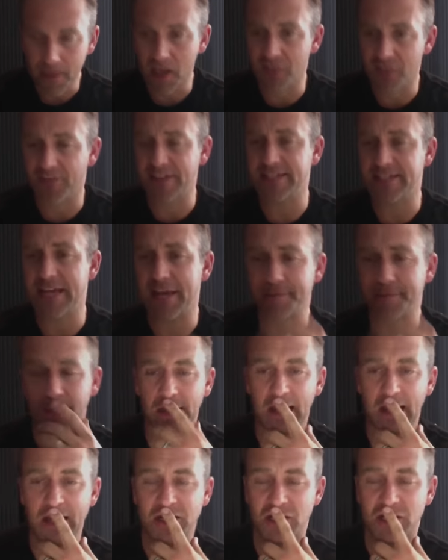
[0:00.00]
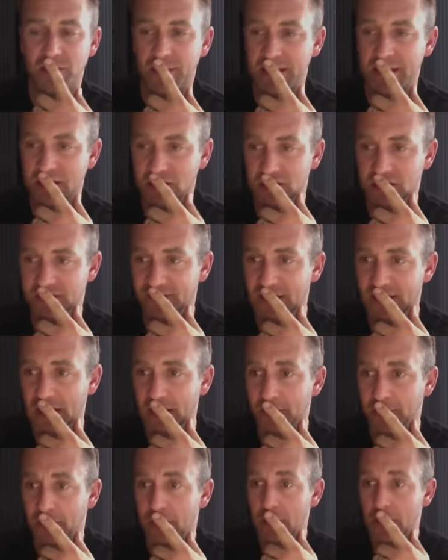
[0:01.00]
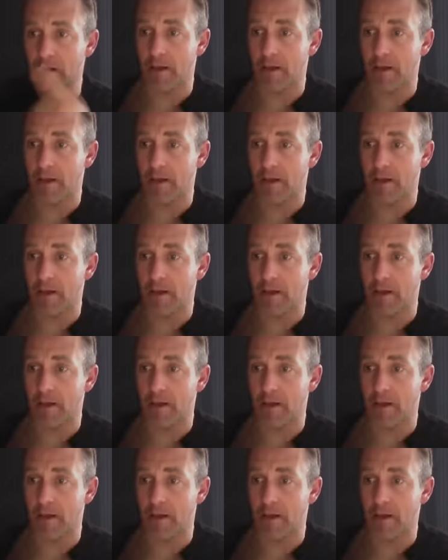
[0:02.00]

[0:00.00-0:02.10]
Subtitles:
If I take my Lightroom in to develop,